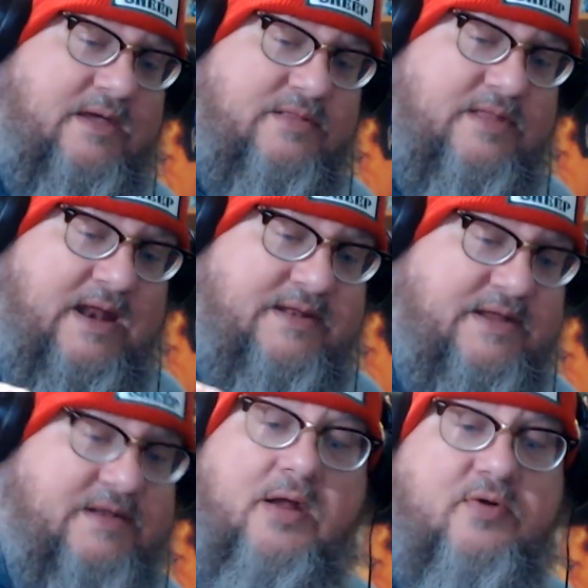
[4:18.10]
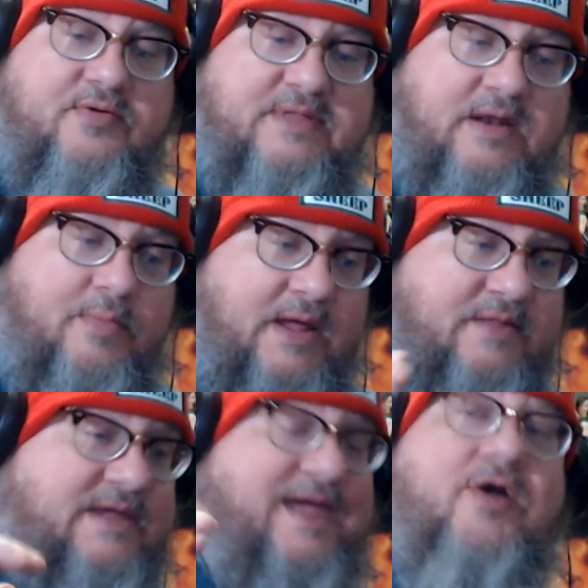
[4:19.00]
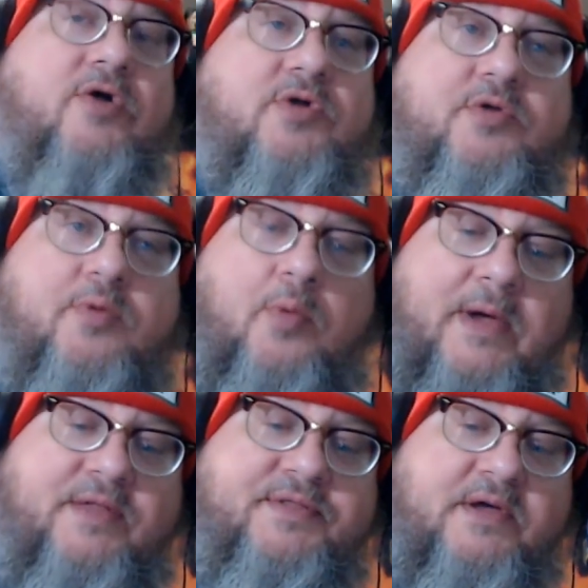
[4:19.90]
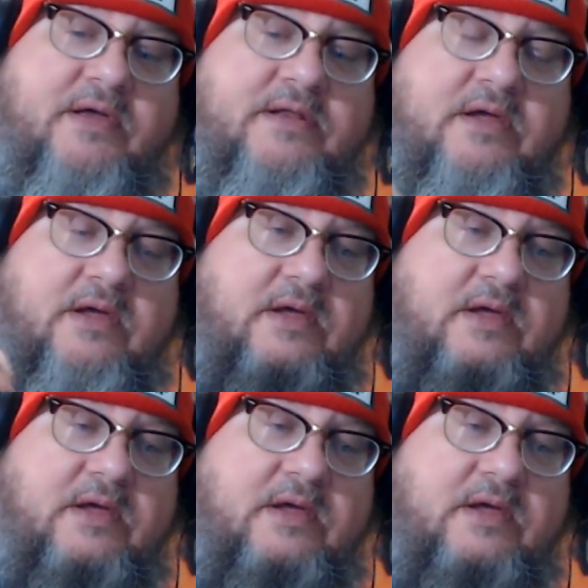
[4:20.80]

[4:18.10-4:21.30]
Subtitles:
that I didn't understand about it. The characters were well done.